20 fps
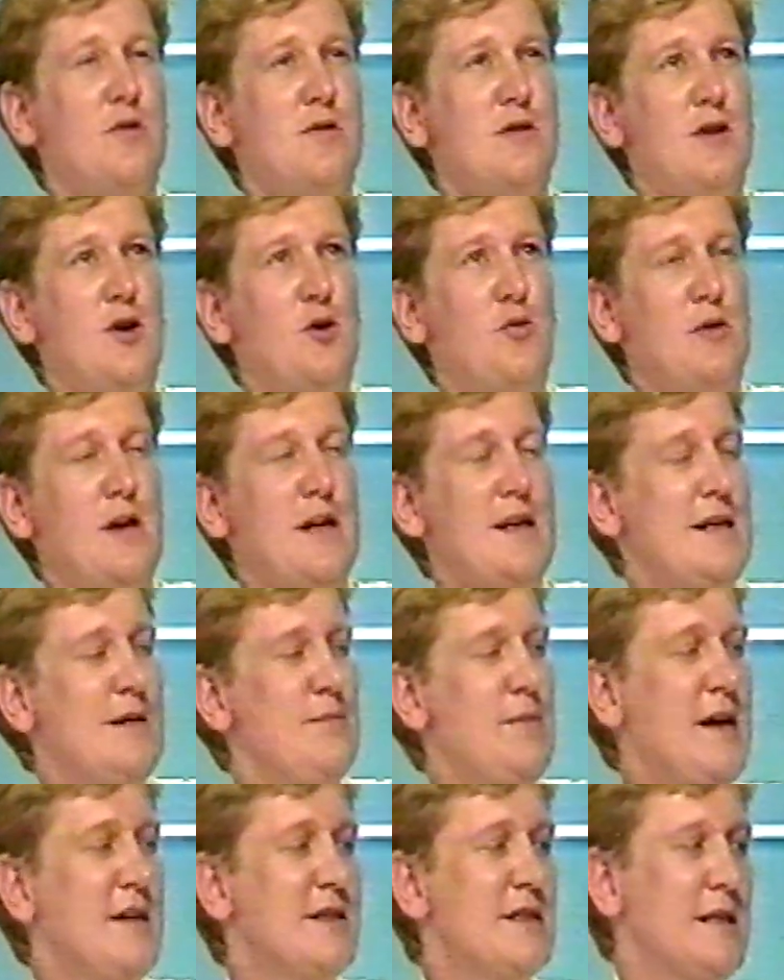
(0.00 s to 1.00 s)
there's an old lady
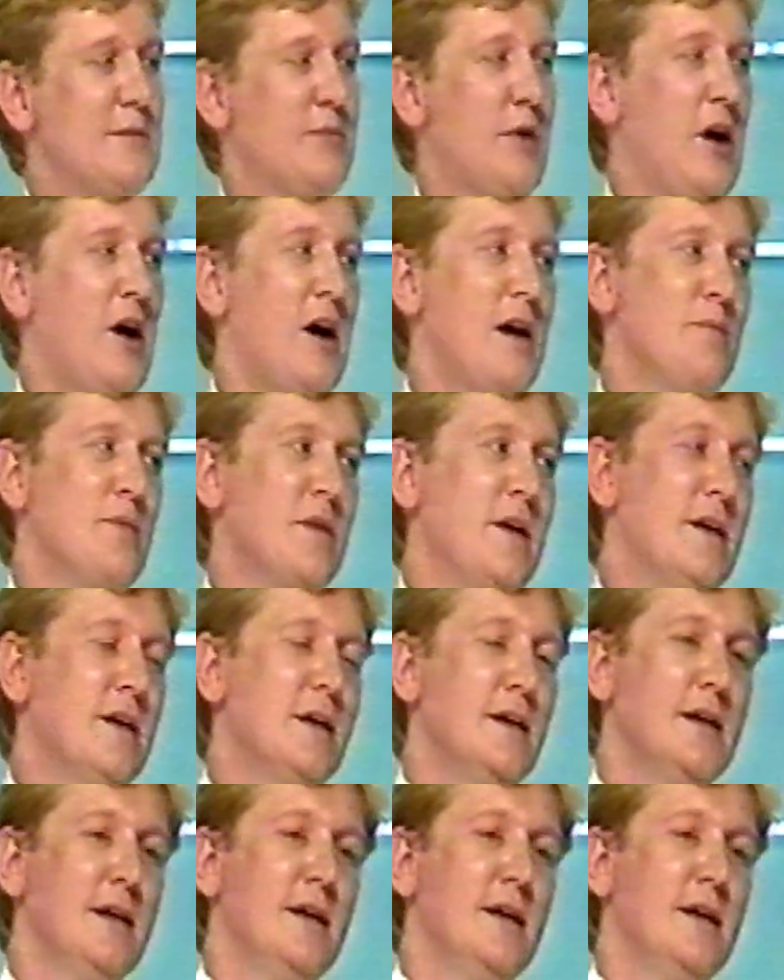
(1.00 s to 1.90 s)
in Man City behind me,